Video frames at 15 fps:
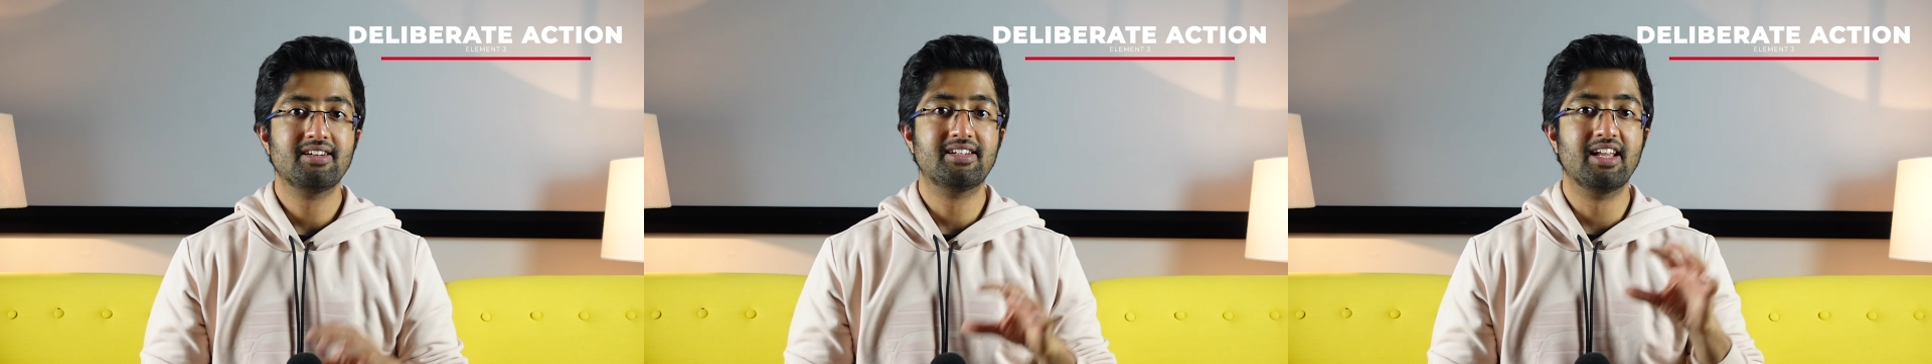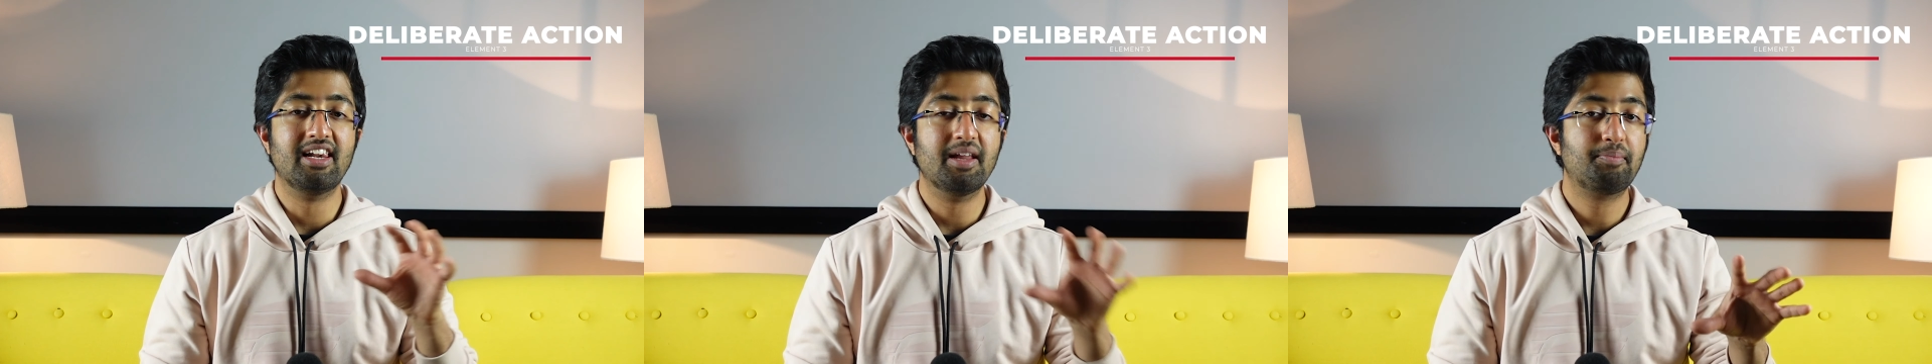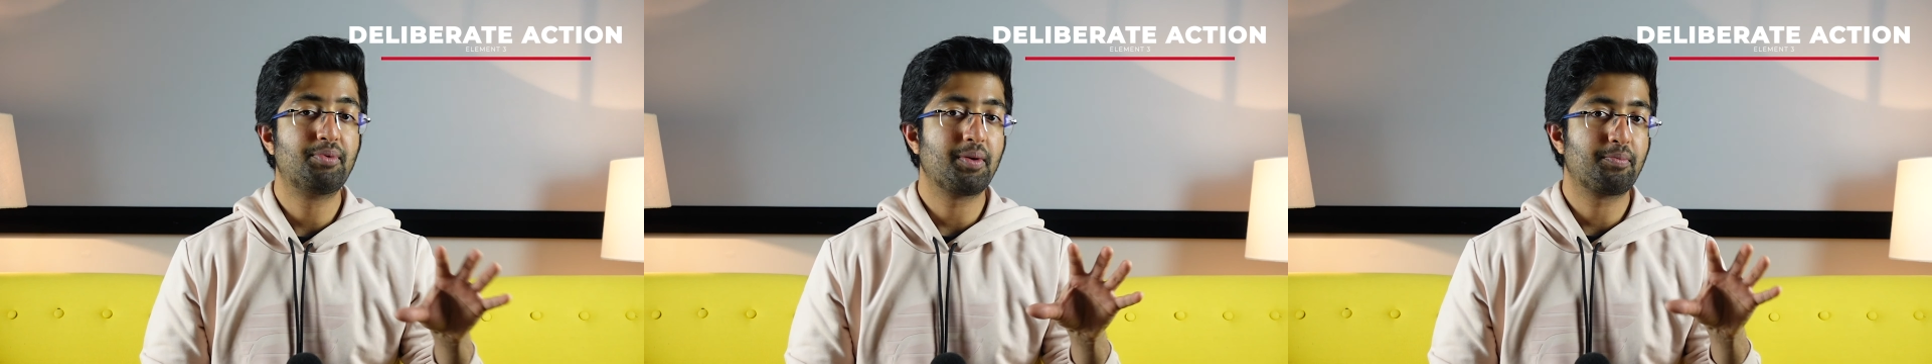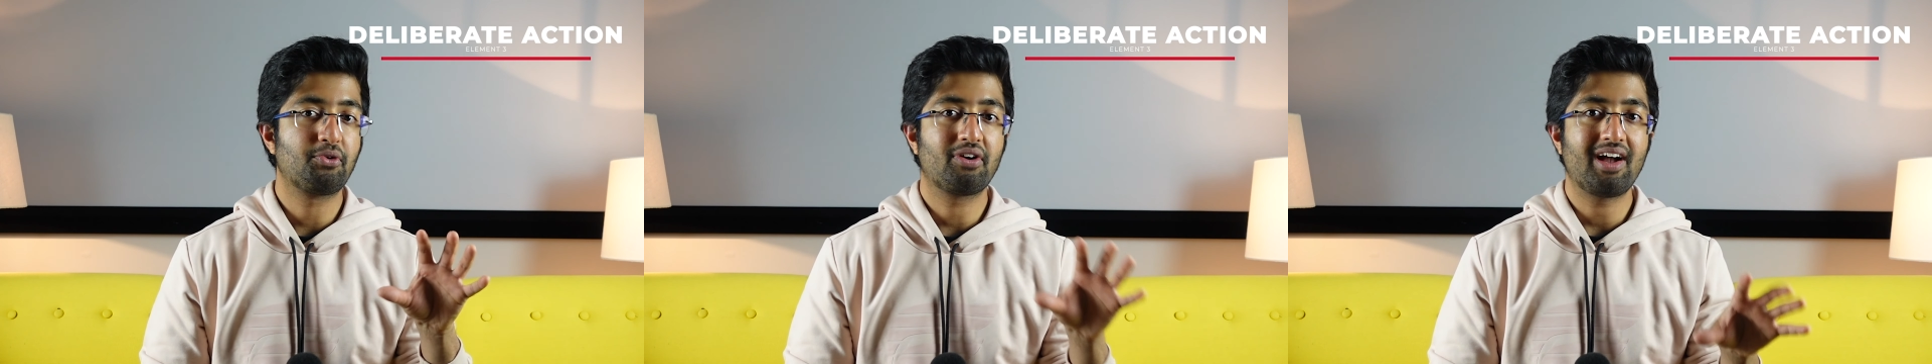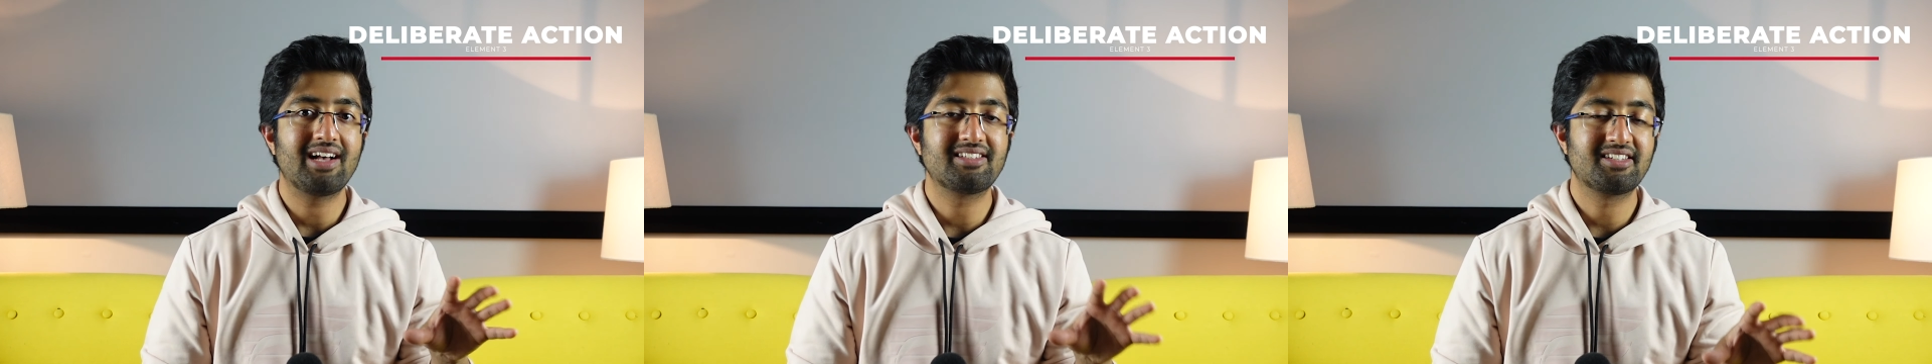deliberate
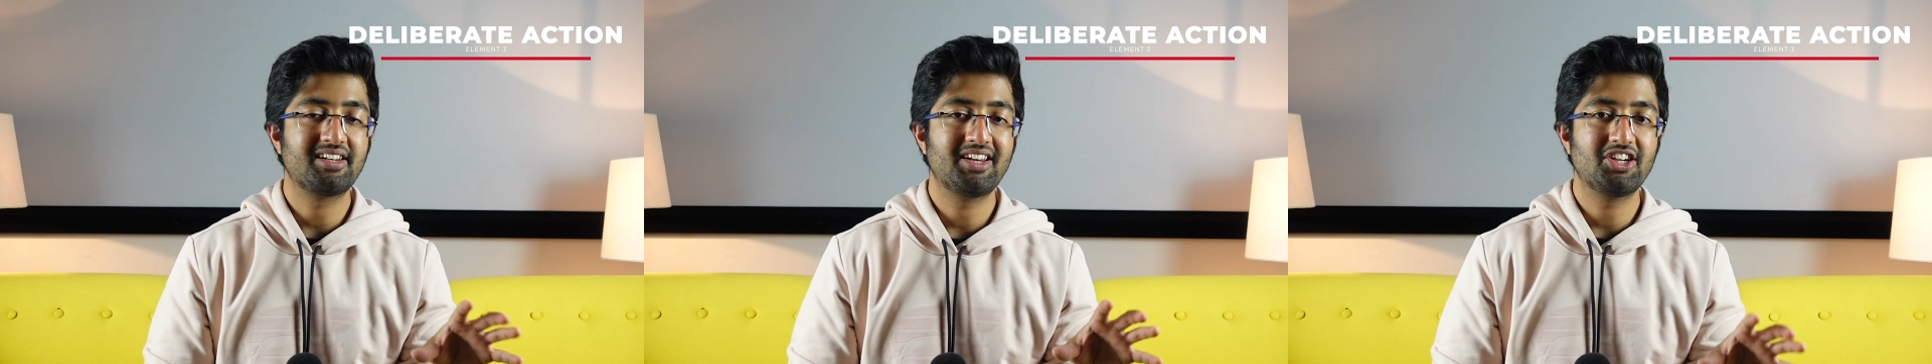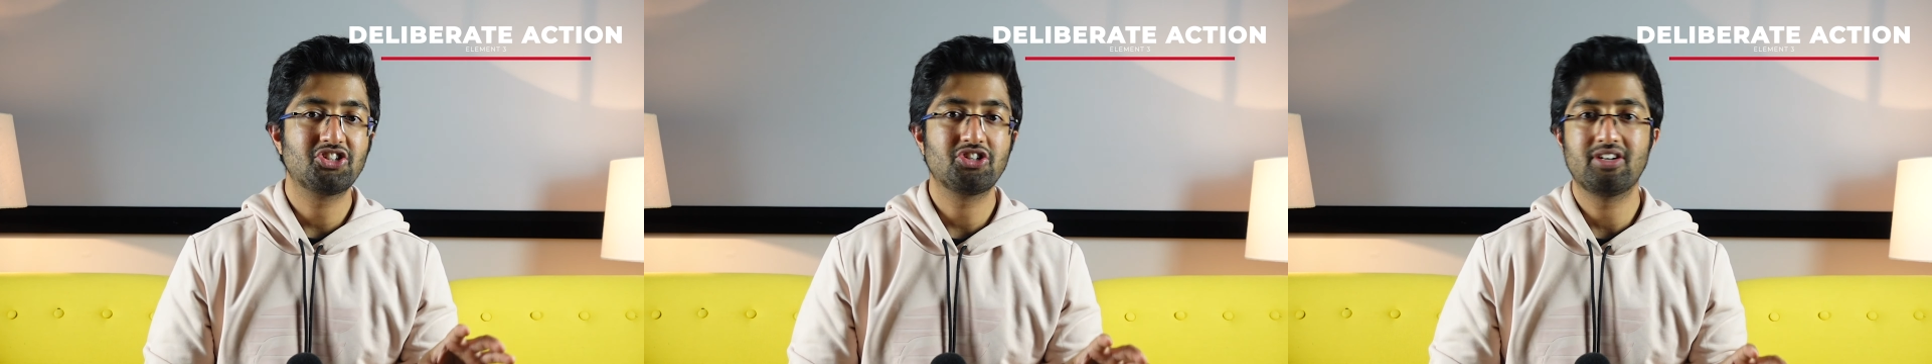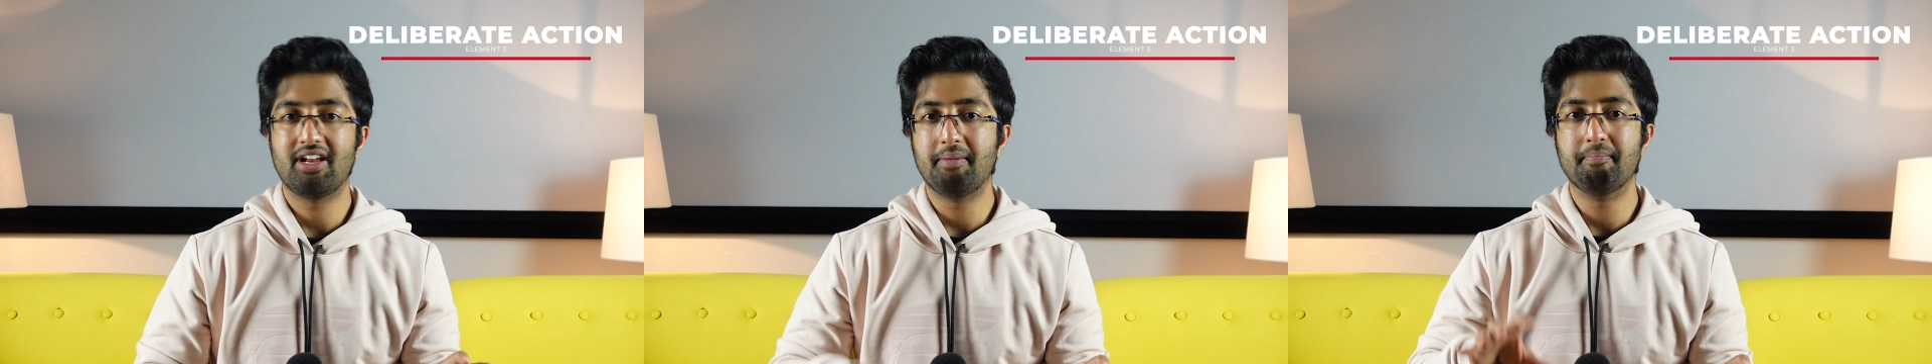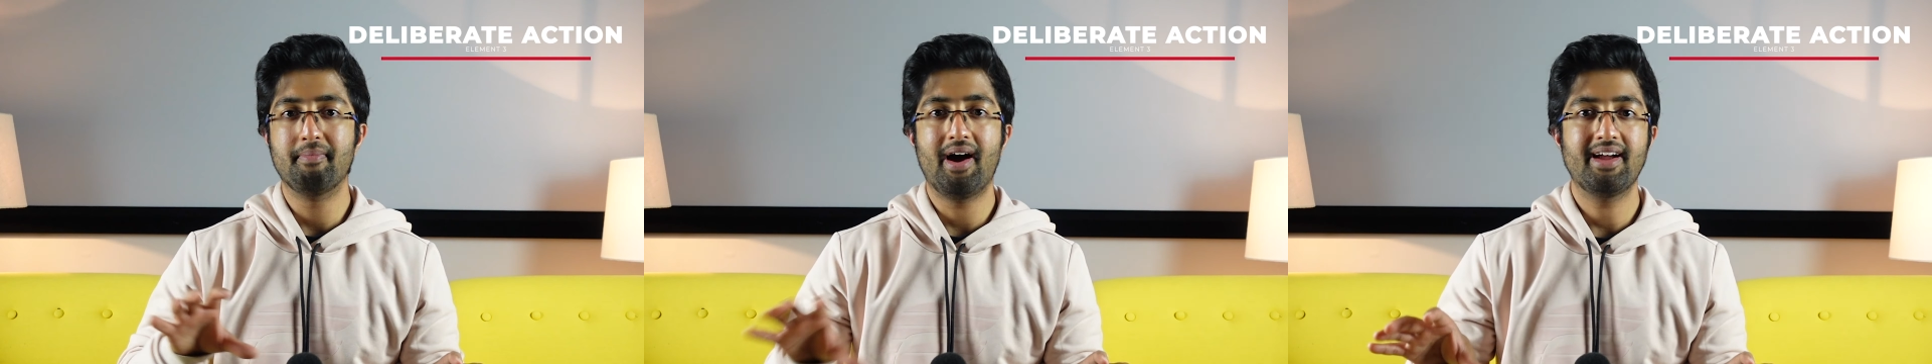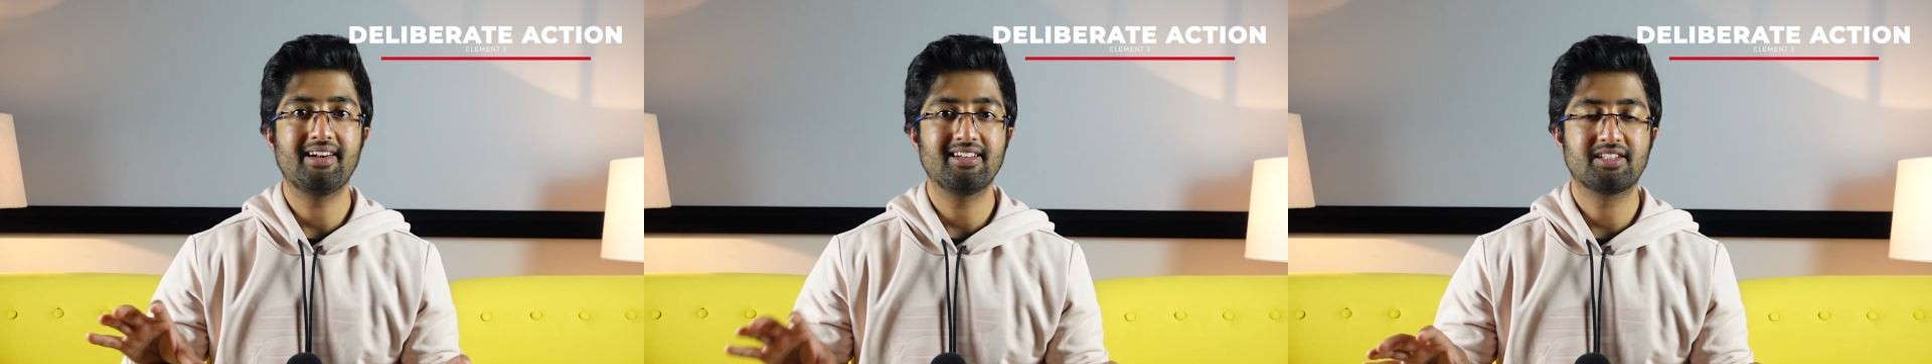procrastination and
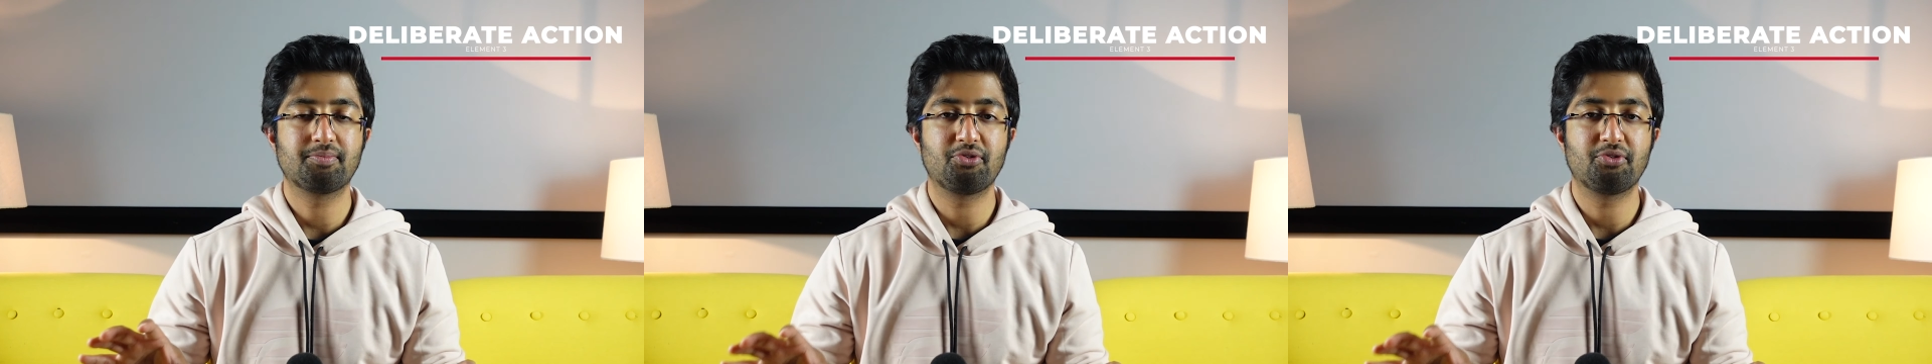mindless